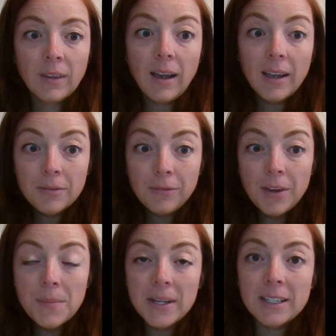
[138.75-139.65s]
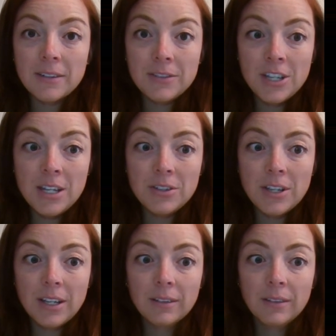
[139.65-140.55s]
I could feel myself
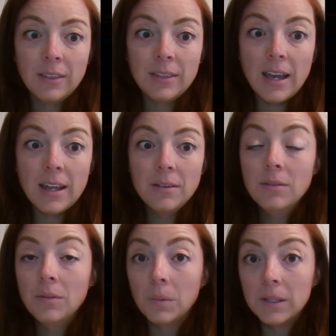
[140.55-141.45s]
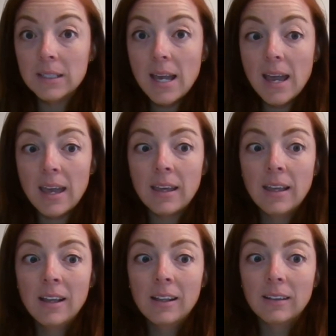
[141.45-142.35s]
changing. Then, one day,
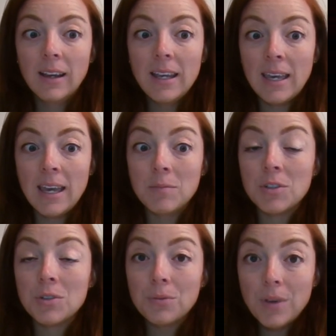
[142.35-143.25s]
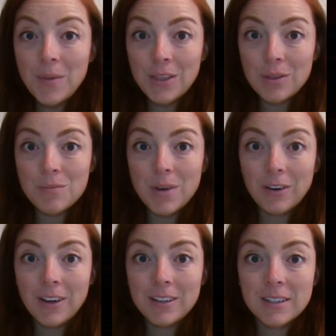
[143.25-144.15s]
Light came streaming through my
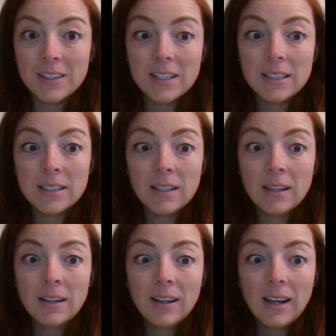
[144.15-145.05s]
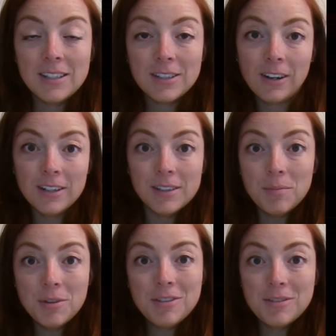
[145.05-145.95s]
chrysalis. I started to
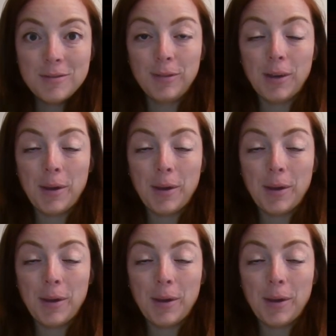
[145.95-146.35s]
move.